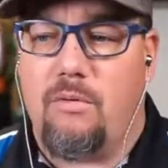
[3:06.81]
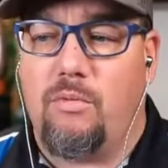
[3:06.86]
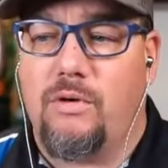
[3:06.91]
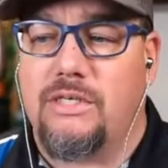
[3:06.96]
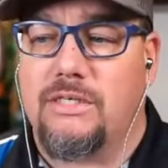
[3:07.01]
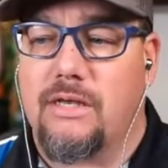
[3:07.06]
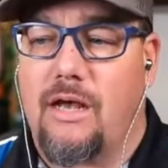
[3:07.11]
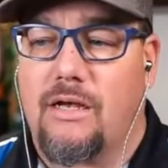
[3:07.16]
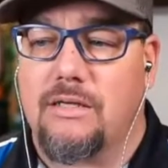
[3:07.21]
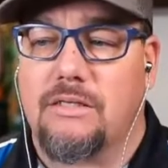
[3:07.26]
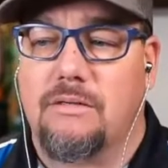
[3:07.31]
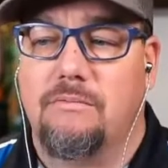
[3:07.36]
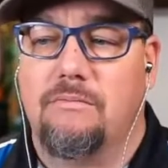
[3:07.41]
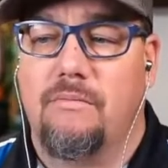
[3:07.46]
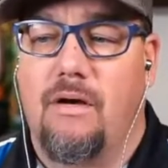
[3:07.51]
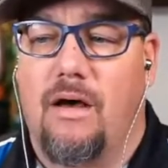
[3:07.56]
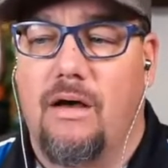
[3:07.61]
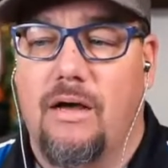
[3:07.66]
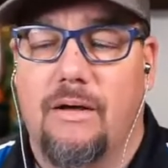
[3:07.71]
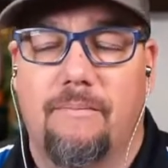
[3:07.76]
We saw
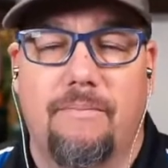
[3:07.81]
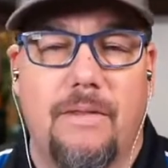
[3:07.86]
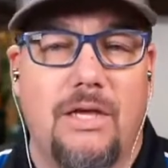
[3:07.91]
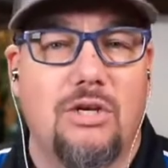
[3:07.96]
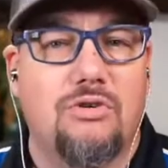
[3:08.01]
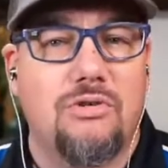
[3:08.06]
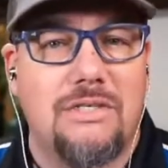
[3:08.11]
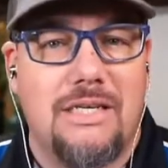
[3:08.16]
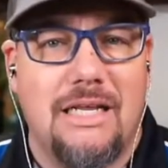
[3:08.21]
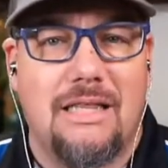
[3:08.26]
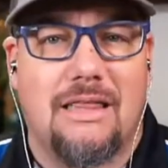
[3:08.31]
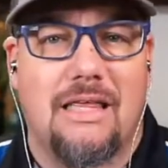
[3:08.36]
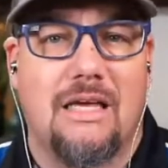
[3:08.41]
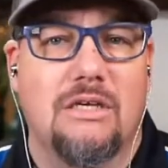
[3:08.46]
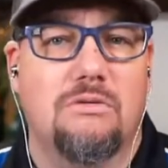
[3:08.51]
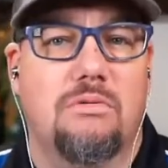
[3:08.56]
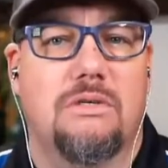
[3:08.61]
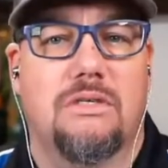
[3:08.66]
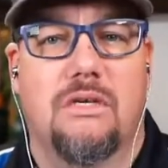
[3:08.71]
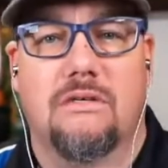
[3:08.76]
some interesting
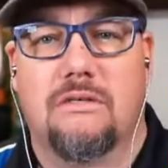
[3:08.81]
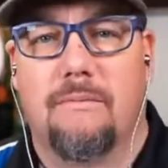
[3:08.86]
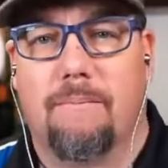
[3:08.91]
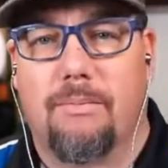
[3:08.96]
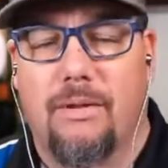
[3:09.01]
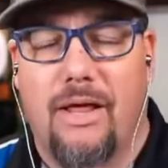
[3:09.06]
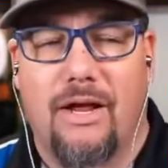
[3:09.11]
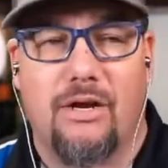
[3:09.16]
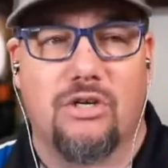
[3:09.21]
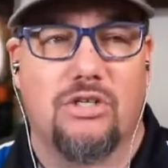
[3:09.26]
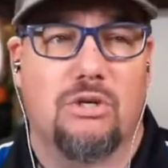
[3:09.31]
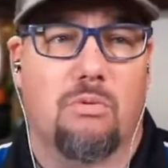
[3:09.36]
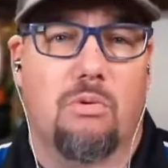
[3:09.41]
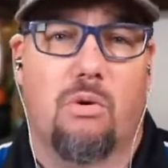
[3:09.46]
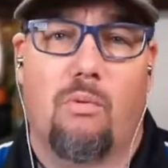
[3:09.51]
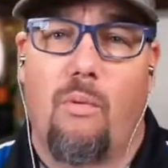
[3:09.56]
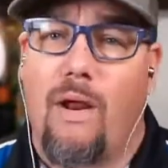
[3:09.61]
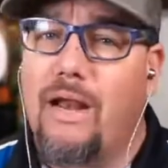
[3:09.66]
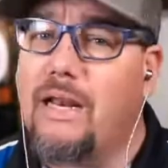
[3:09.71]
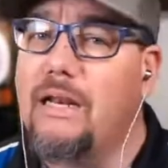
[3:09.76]
things. We saw some players that
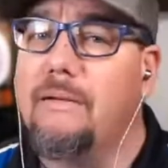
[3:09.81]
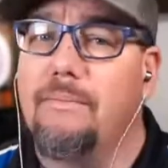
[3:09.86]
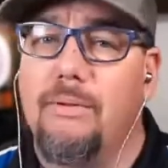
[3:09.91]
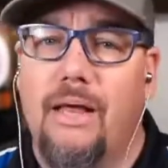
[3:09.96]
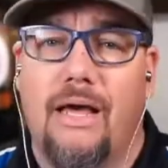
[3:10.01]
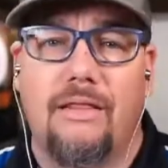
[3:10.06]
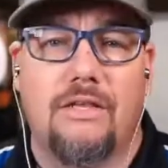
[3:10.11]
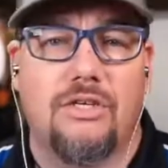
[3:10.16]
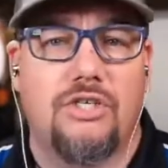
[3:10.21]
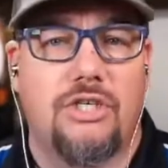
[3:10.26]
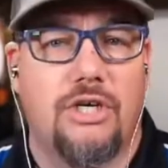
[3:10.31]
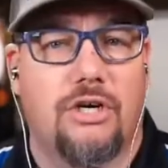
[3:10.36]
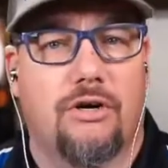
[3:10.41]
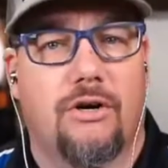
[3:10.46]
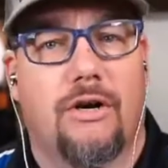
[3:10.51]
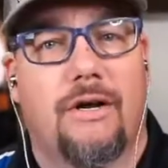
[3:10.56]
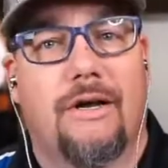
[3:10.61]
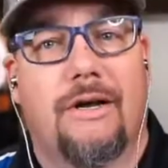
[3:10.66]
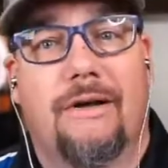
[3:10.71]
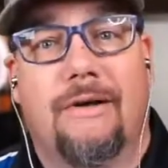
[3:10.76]
were ready to play this
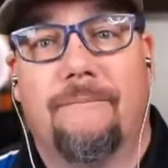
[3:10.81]
year.